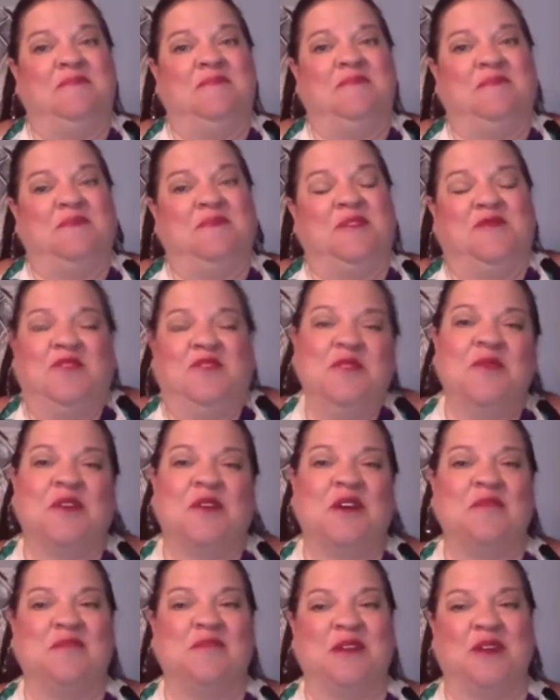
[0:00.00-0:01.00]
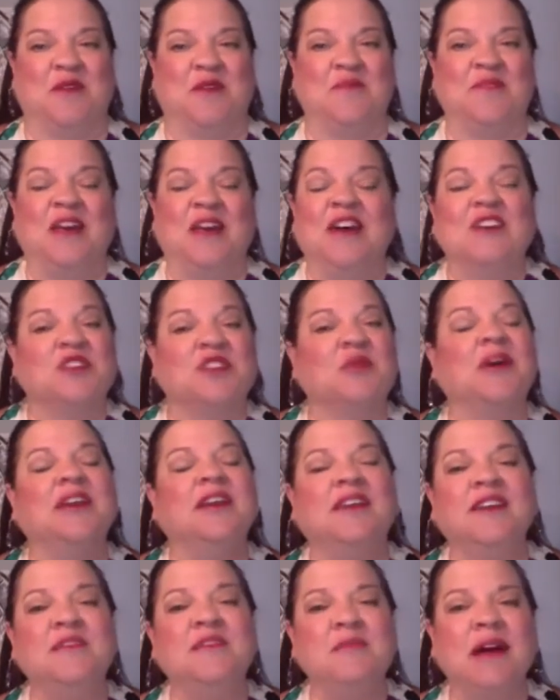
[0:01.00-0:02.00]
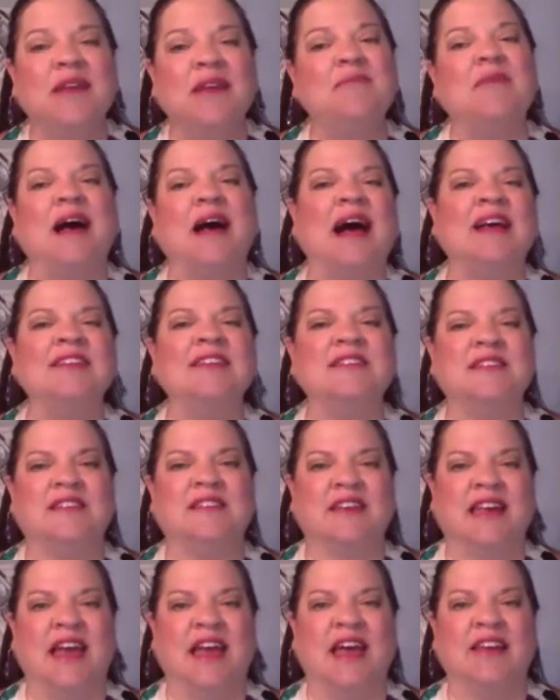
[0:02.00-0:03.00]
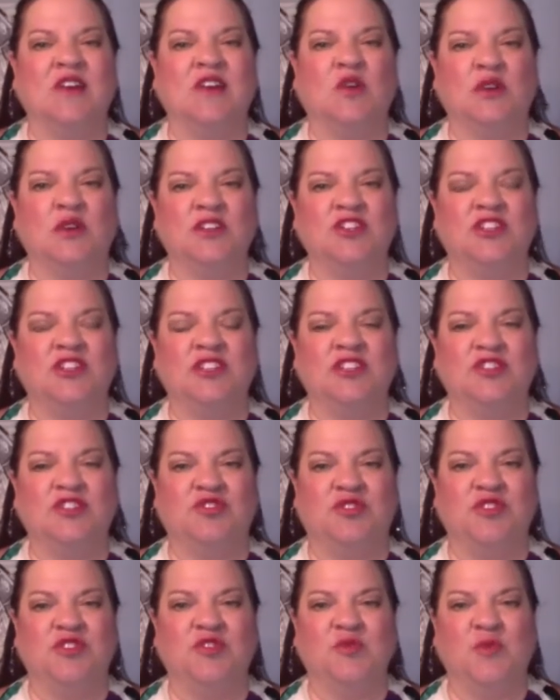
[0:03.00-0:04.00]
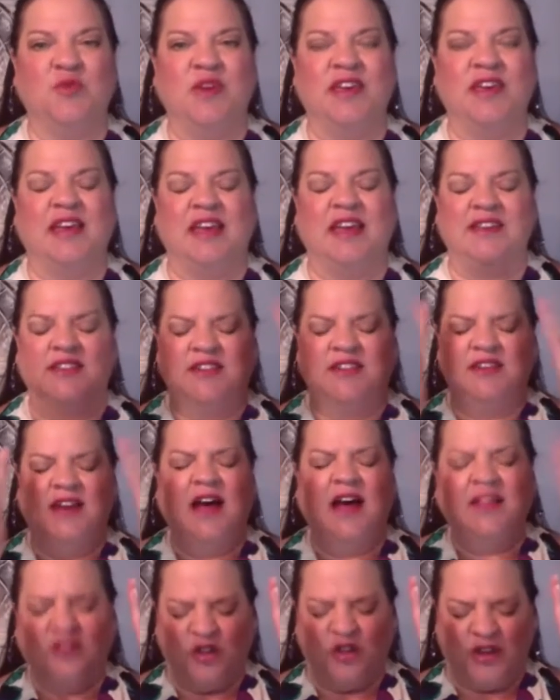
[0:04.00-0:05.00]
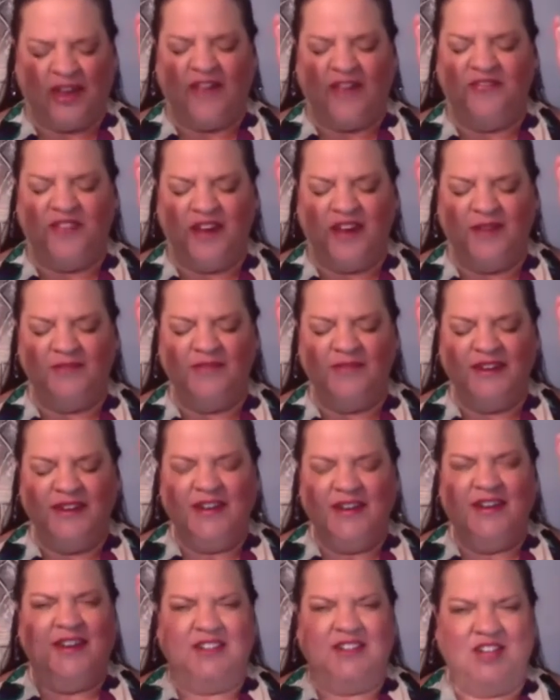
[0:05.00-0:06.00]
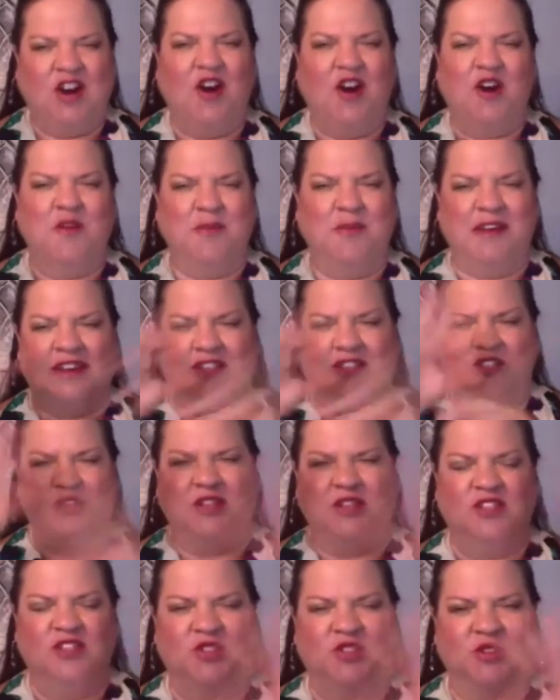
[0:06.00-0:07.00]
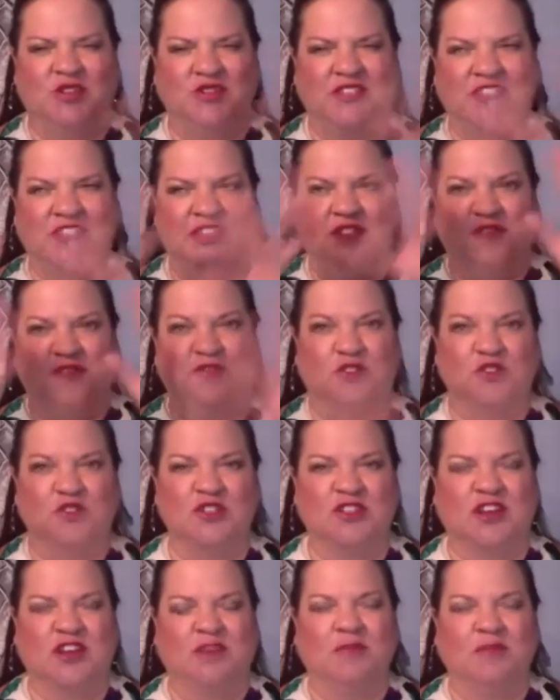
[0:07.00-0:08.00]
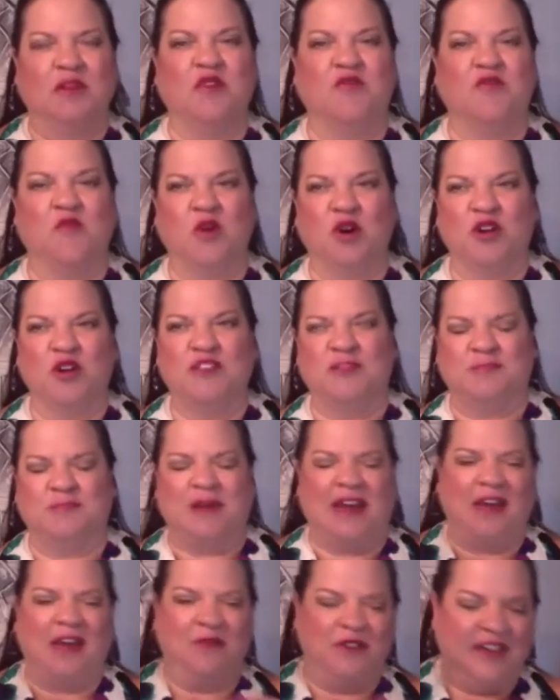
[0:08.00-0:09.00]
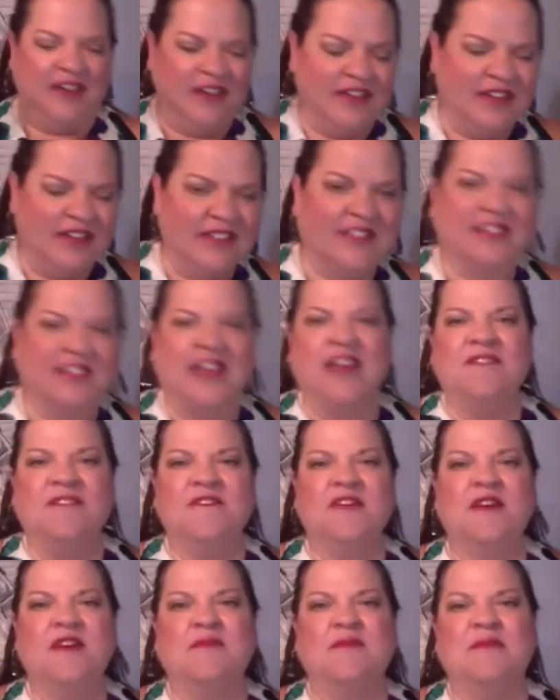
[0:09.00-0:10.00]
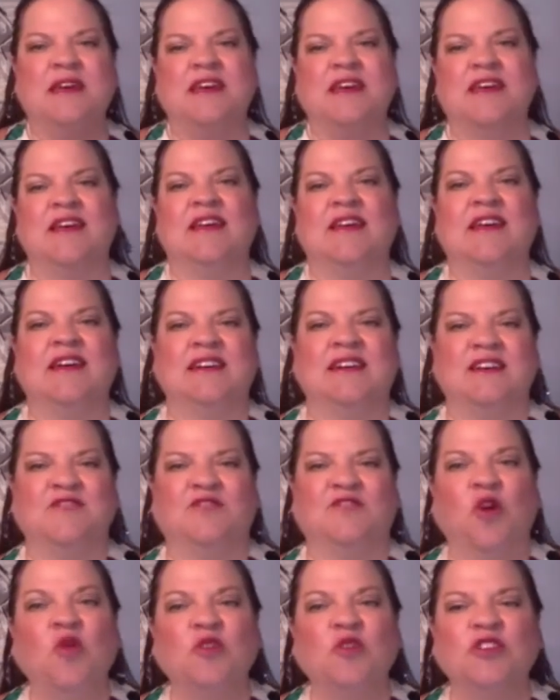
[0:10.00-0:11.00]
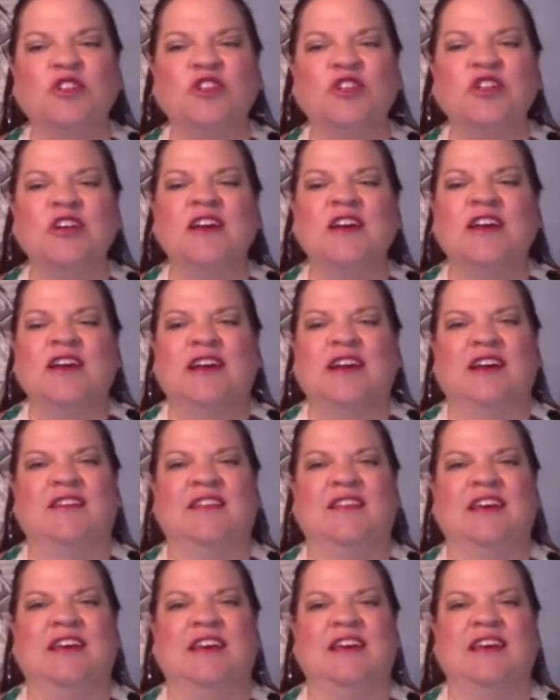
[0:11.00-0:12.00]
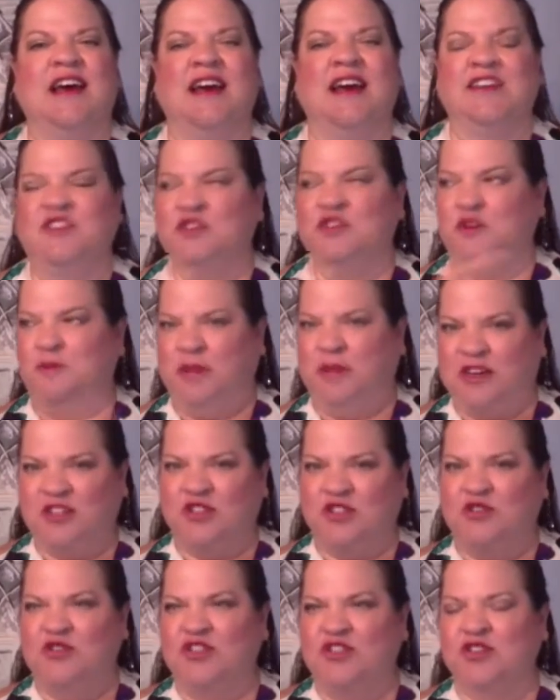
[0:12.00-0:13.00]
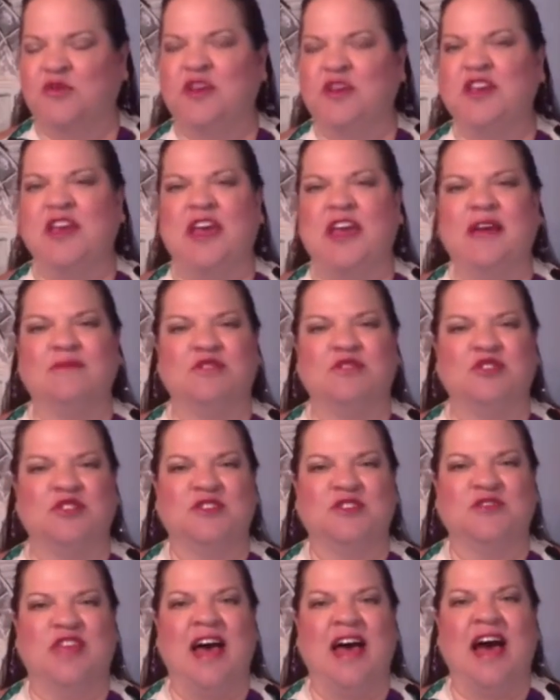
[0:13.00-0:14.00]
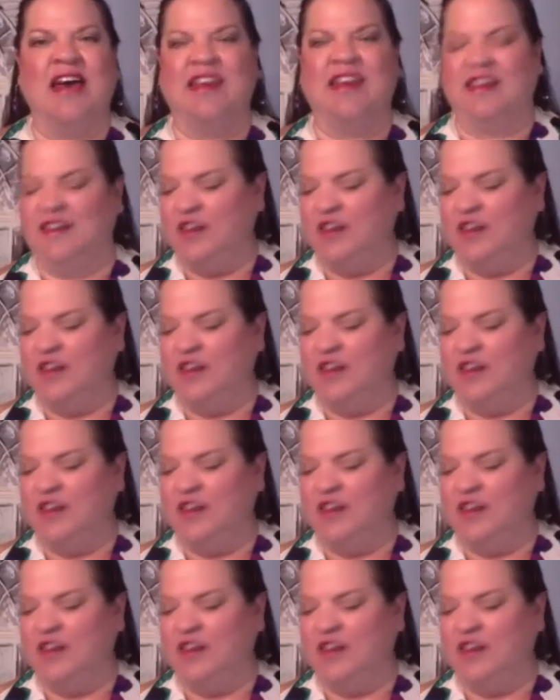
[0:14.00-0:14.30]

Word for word: if you were up here. So I did my best to get questions during the week and to not look at them. It's hard because you can sort of see the first couple of words, but I would save them in a folder. And then I took pictures, screen captures of that, and